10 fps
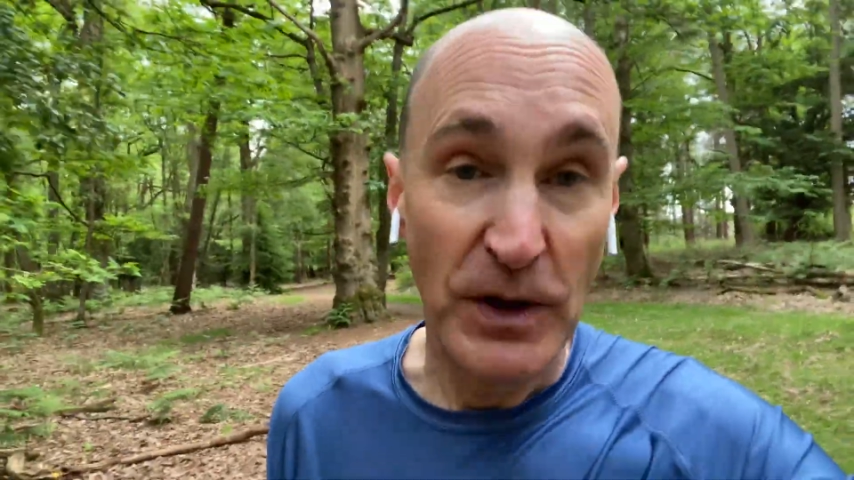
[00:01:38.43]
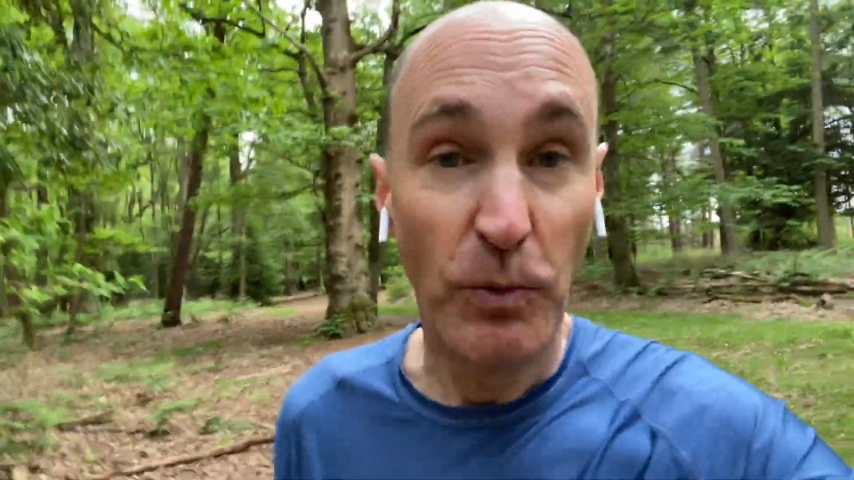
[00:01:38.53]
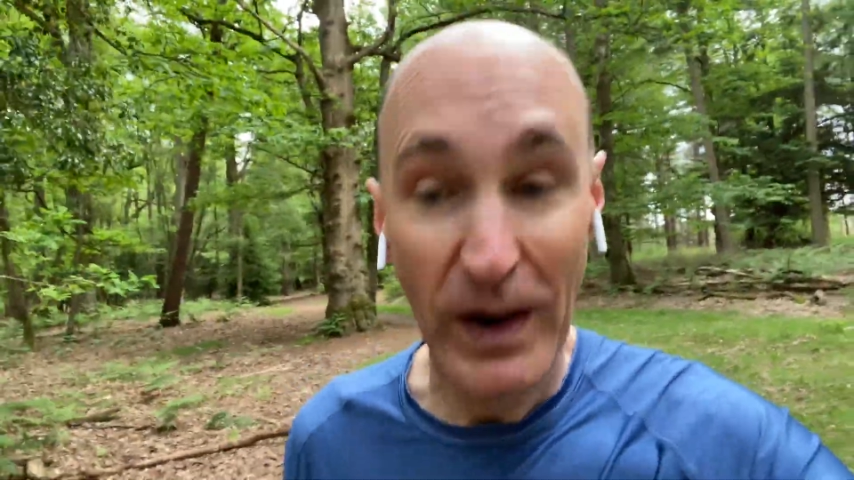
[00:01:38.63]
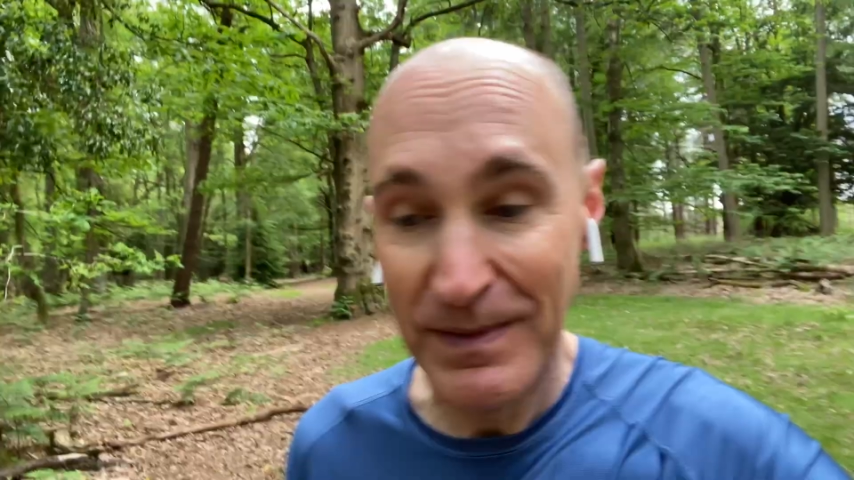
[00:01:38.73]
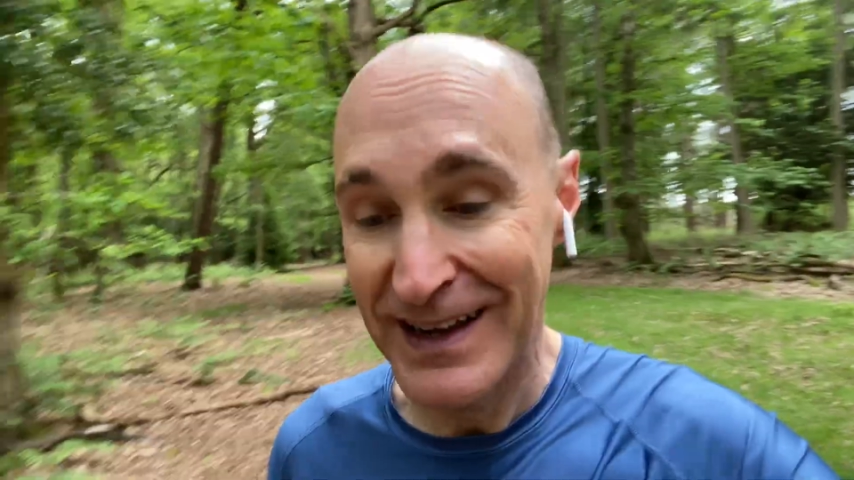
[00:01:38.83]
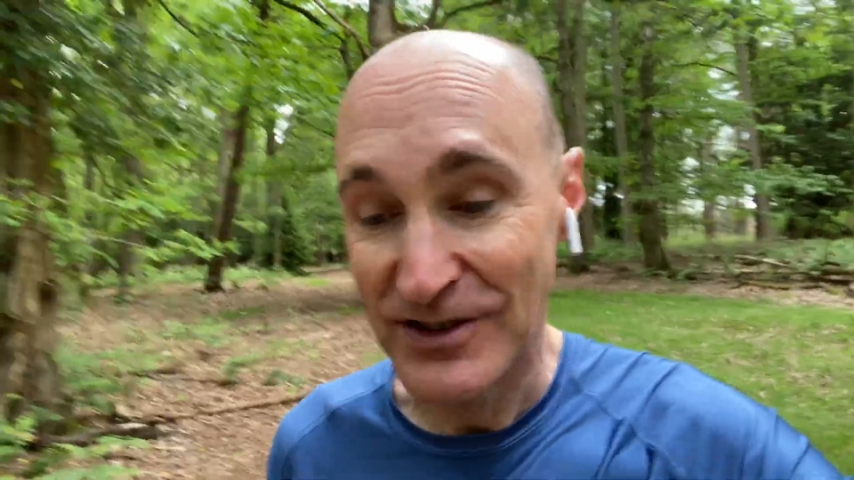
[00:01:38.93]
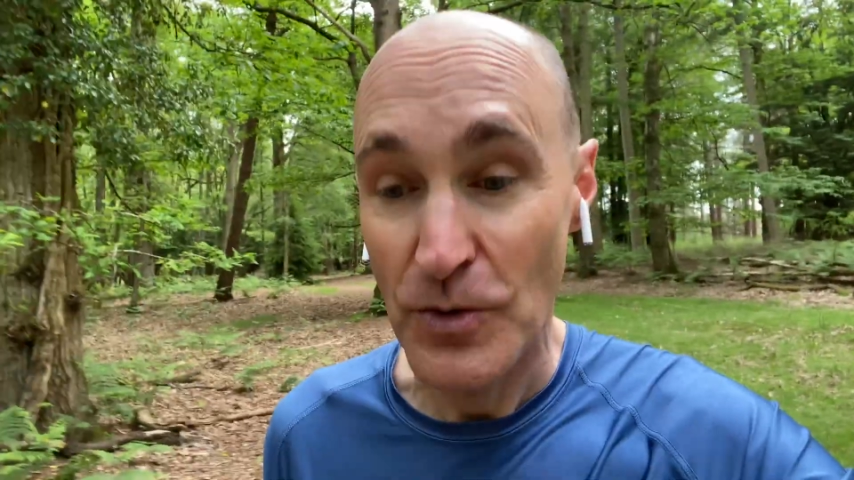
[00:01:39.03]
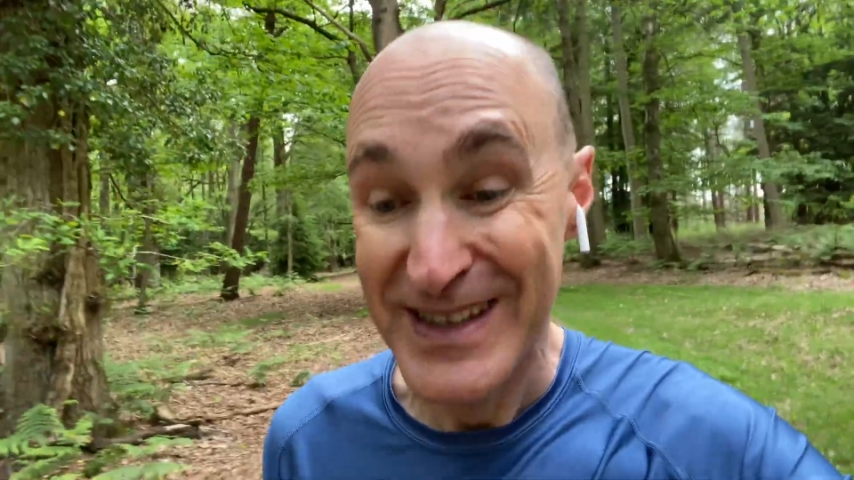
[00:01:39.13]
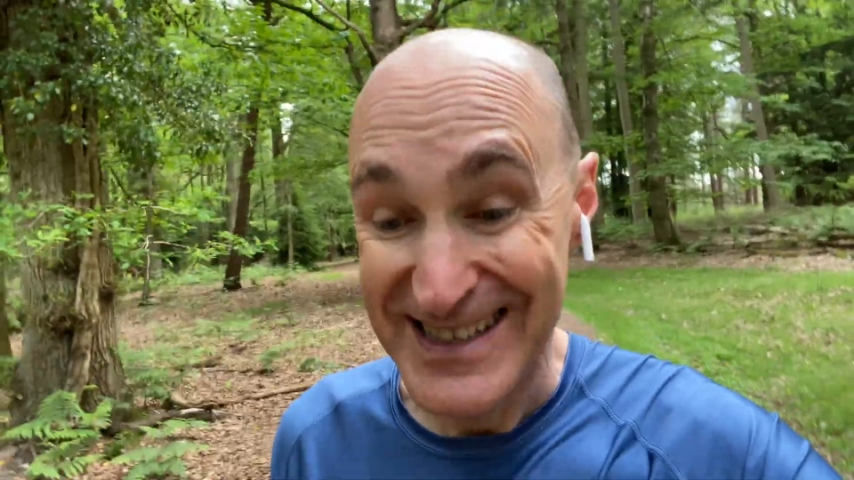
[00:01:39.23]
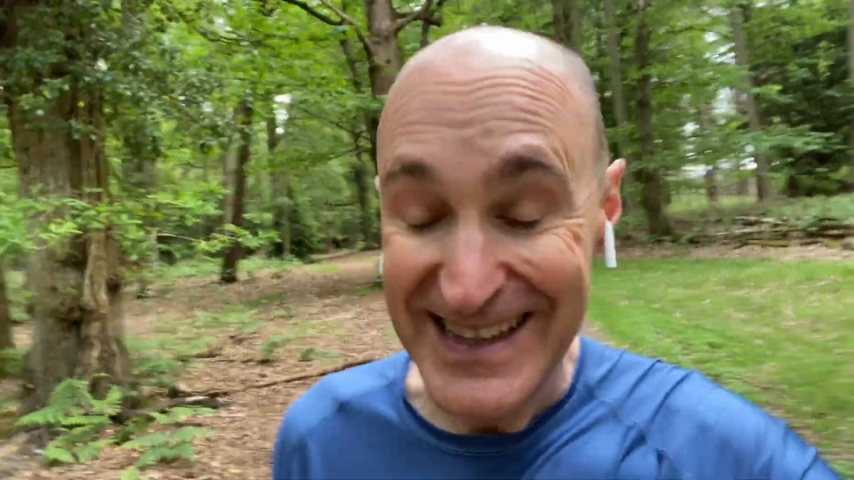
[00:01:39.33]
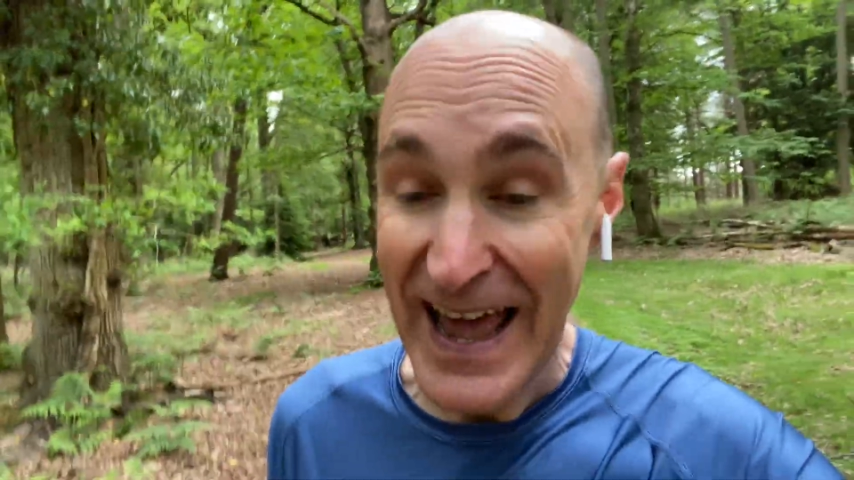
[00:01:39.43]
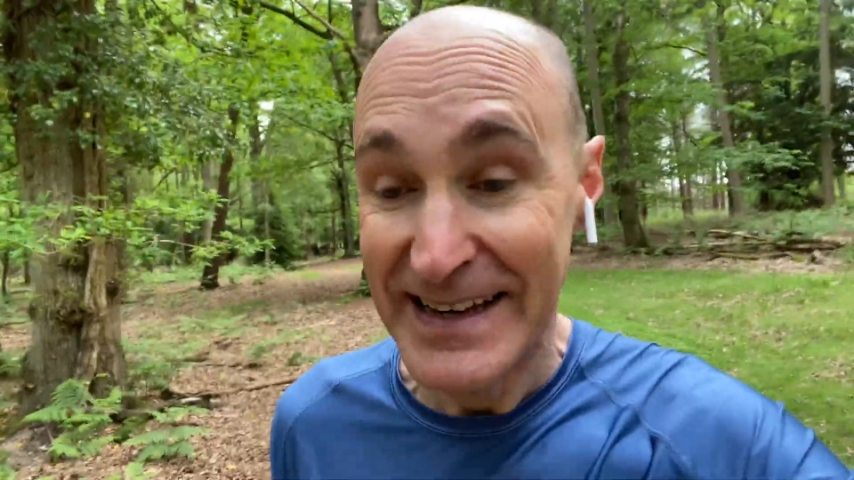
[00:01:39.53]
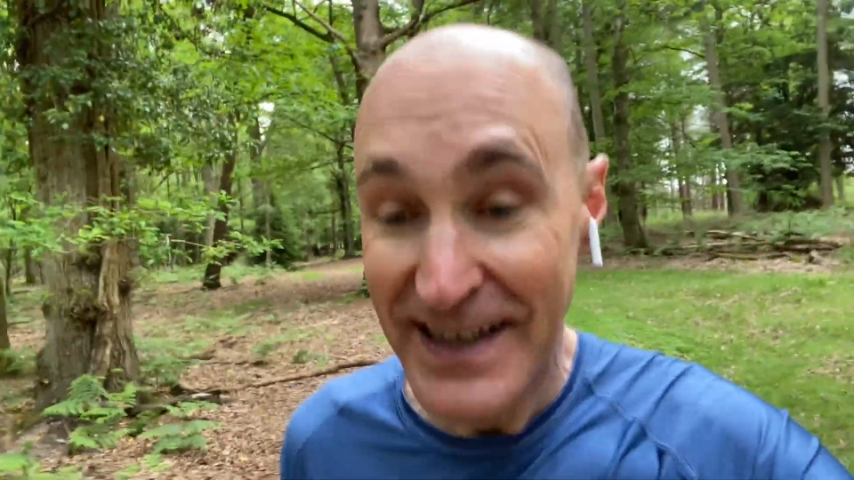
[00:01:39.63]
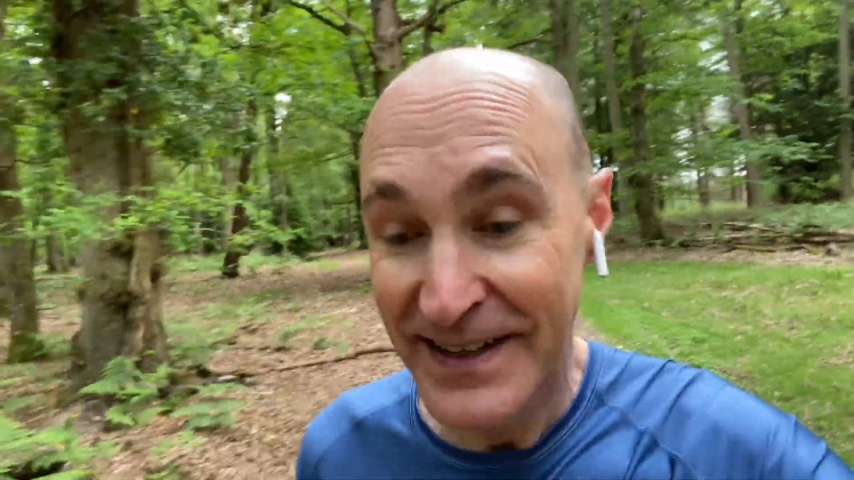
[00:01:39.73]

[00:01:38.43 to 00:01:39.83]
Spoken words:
what I'm going to do instead